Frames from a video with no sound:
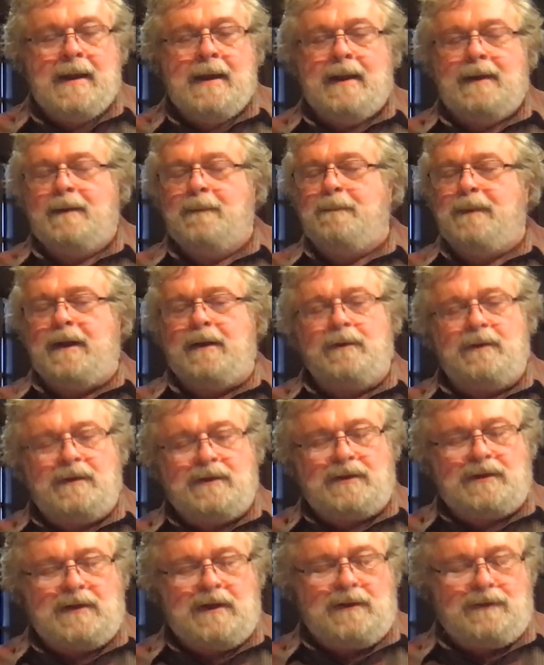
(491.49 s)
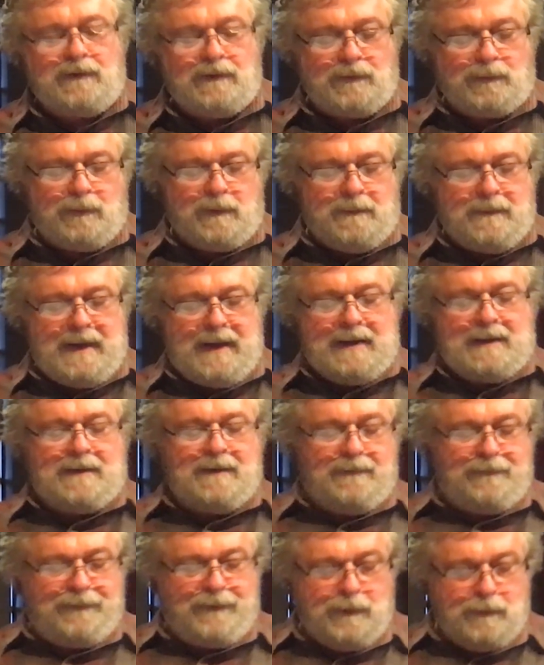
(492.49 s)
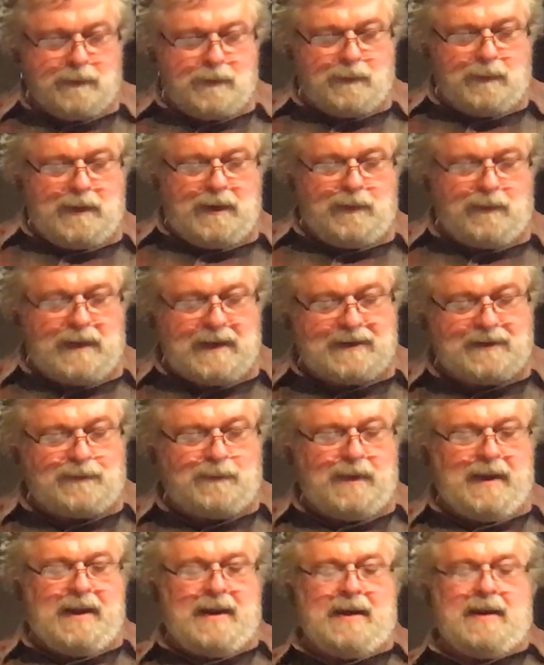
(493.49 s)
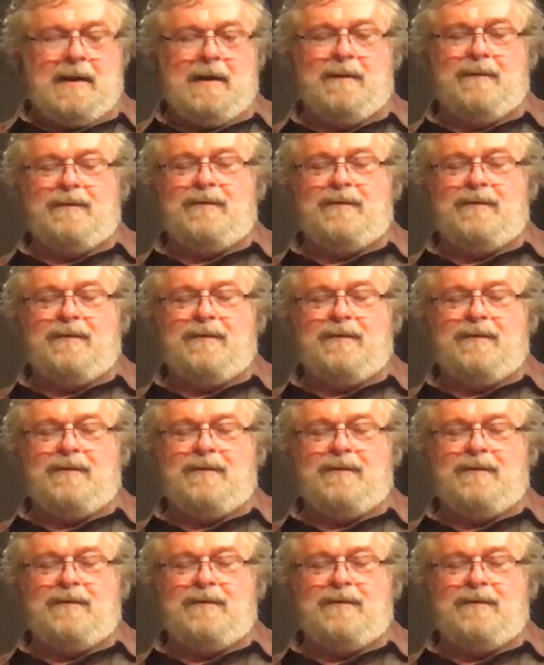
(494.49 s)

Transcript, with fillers: and the better decisions we'll make, the fewer regrets we have.